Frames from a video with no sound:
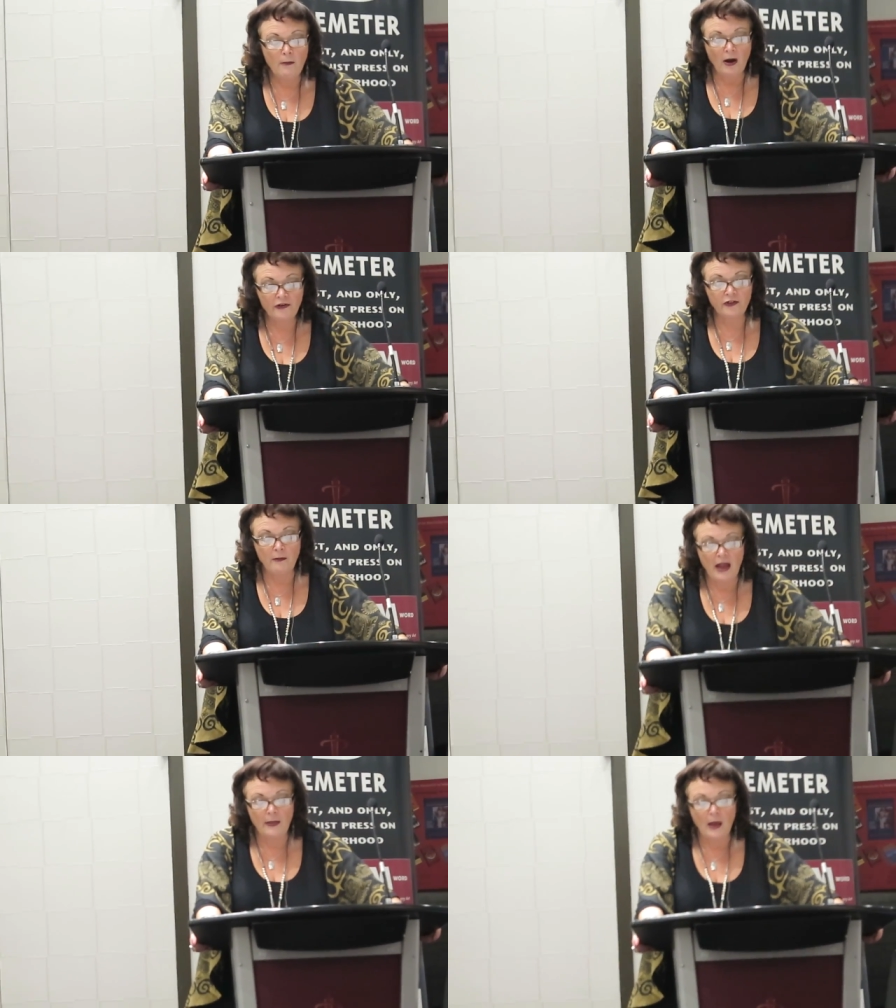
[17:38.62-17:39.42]
we must
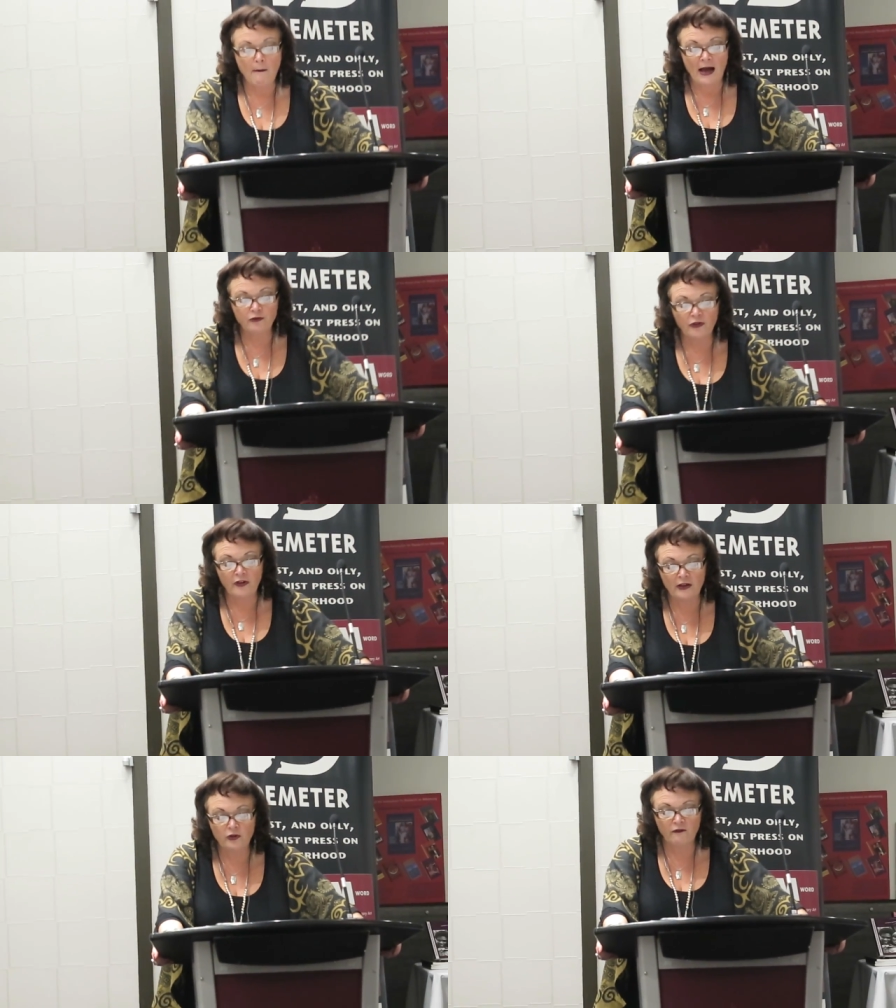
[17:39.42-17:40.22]
demand that
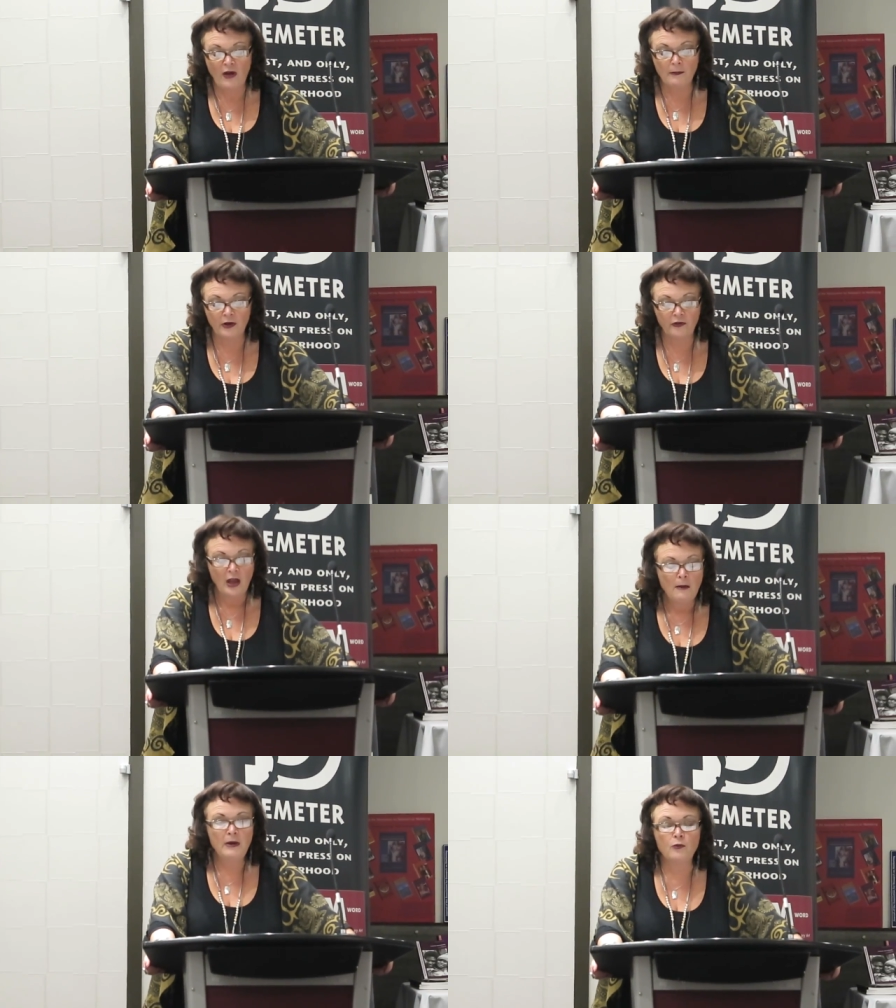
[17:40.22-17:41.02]
matricentric feminists
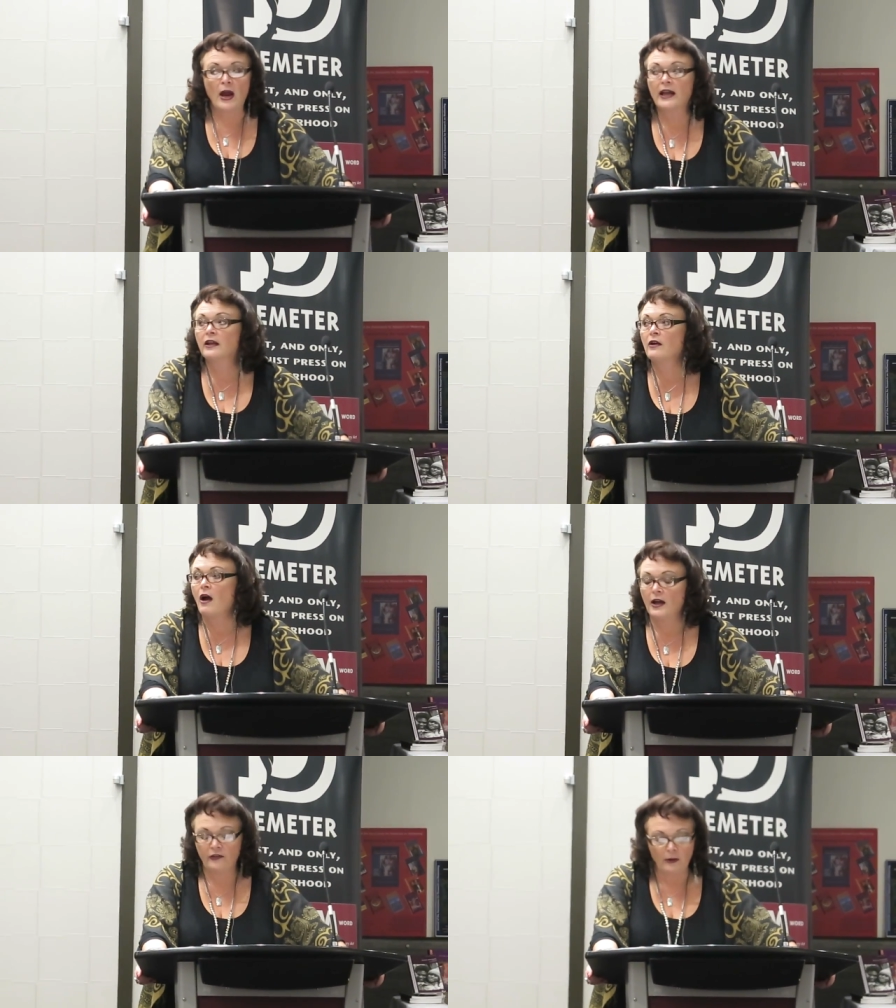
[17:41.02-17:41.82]
be
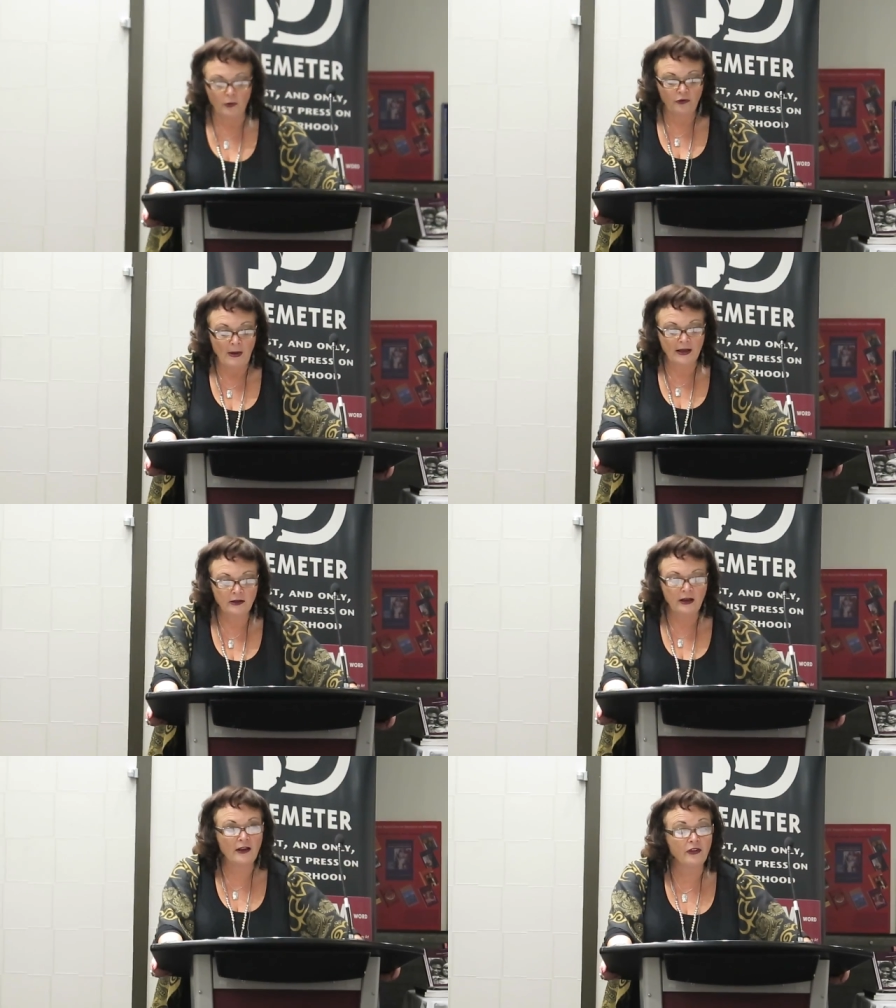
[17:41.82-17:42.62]
recognized and
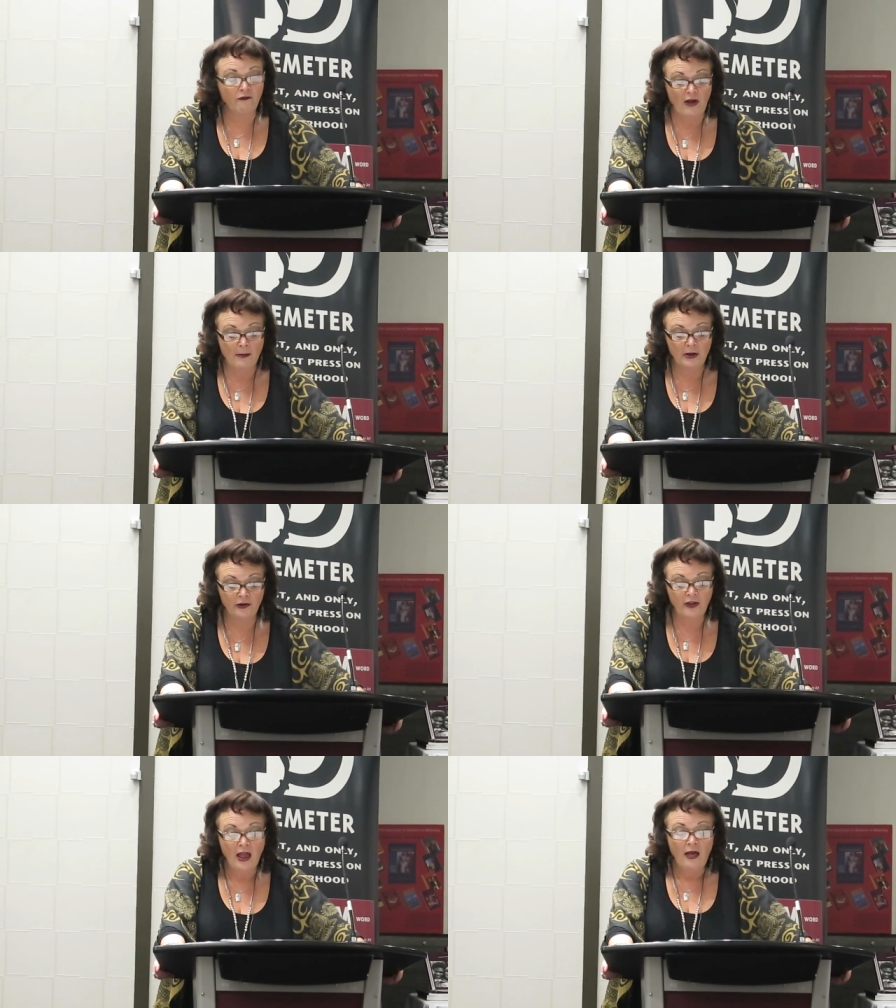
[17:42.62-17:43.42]
respected as the
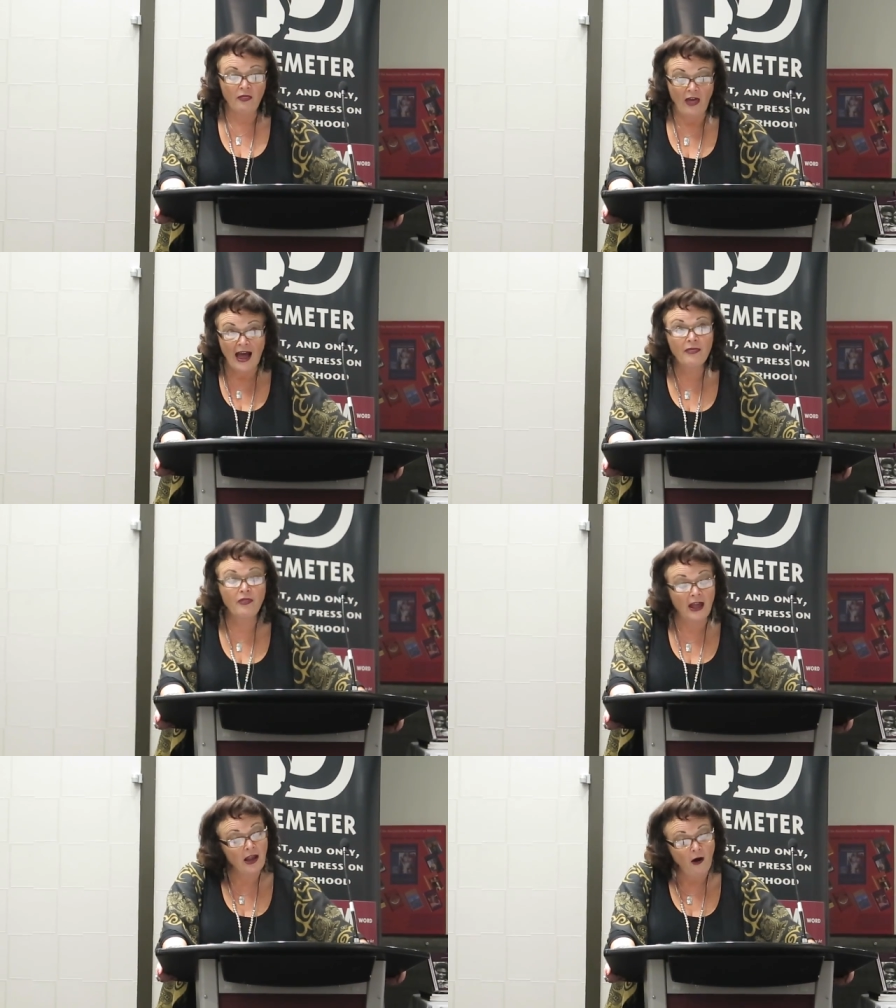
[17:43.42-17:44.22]
feminists
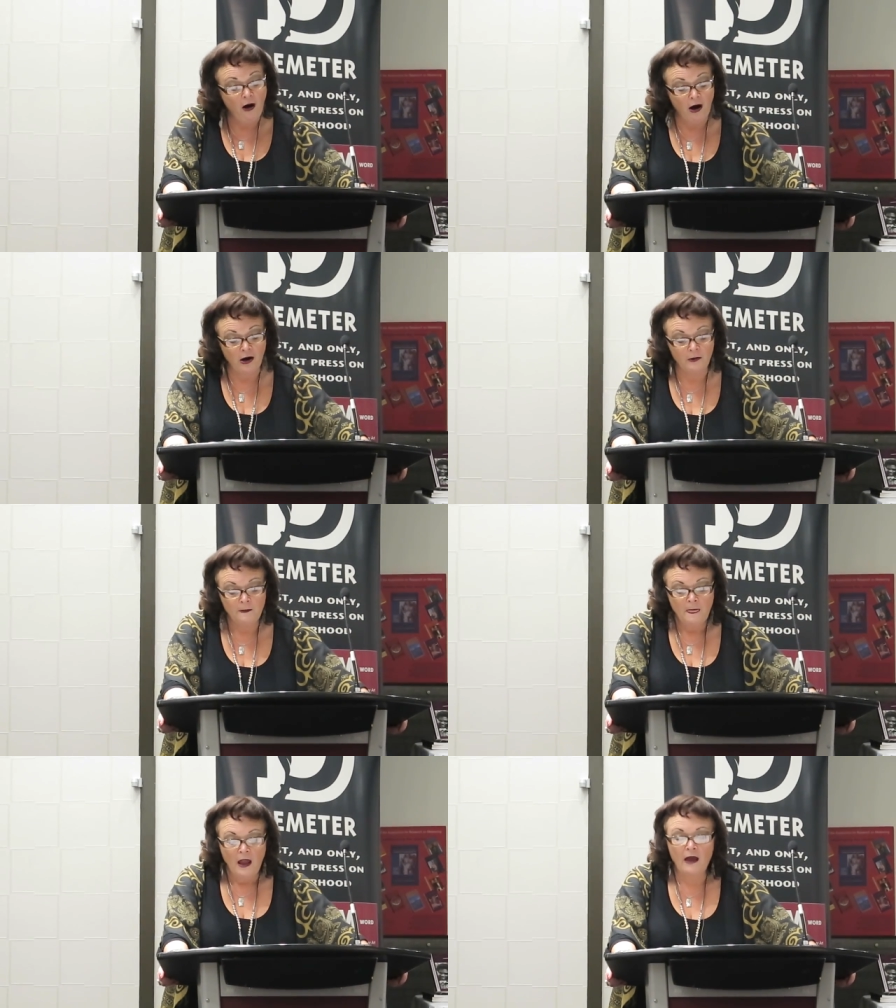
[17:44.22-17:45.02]
that they are,